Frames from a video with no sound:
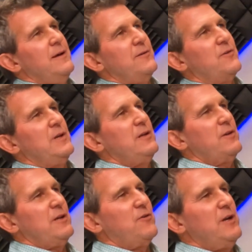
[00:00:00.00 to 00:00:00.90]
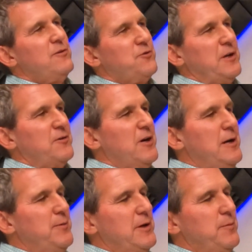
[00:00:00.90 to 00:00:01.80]
It's an interesting
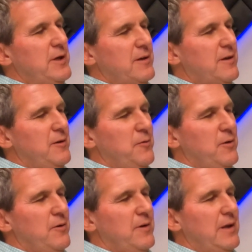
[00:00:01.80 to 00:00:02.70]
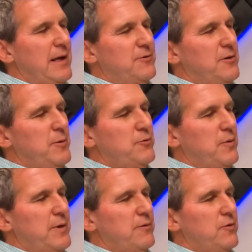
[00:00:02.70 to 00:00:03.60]
topic. It actually makes
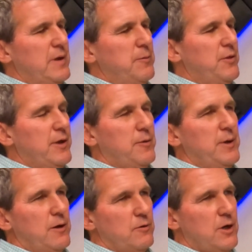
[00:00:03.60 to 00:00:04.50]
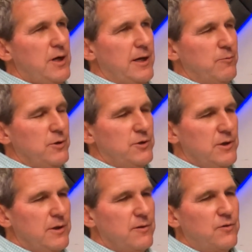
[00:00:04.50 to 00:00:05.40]
me think of something I've been thinking about a lot, which
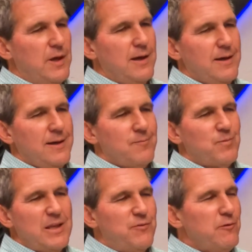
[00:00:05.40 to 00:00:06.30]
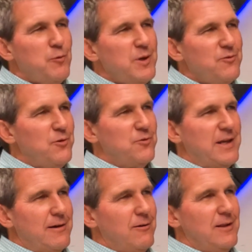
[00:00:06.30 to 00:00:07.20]
is, if everybody's
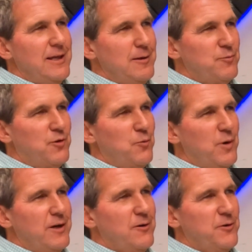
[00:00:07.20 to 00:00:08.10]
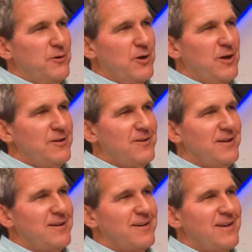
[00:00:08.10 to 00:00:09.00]
using LLMs to write all their
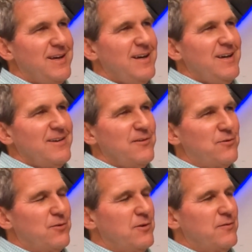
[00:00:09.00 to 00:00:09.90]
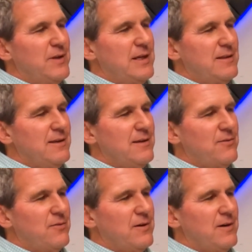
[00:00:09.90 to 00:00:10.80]
content, you sort of get
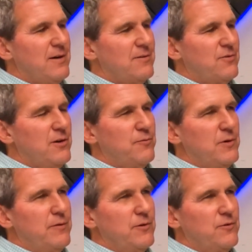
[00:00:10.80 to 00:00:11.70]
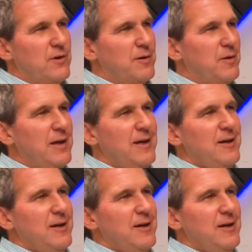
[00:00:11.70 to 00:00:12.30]
this self-referencing